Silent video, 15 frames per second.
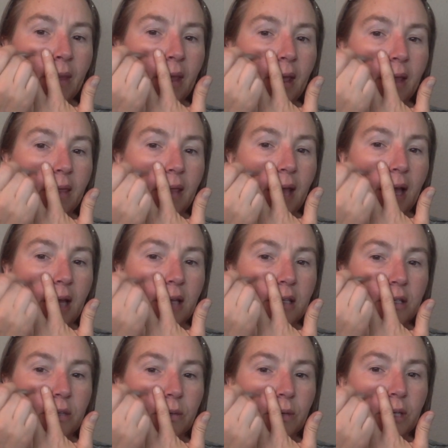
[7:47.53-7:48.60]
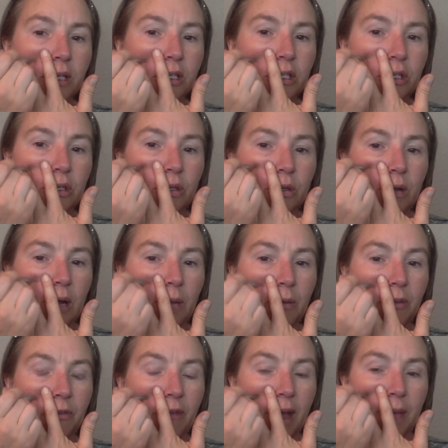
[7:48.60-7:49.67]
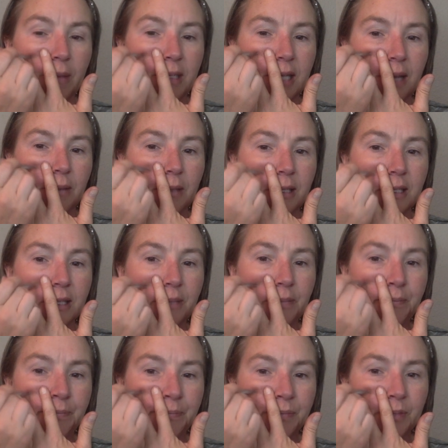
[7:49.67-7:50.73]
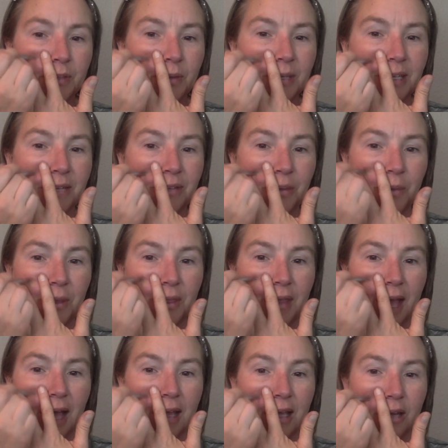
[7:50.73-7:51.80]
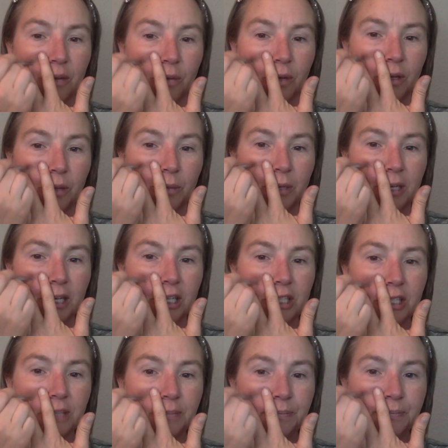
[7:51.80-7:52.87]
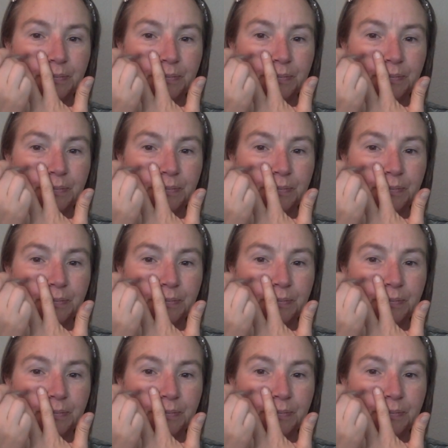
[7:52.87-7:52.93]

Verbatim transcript: And that is going to help with fat metabolism. So we definitely want that in oil production.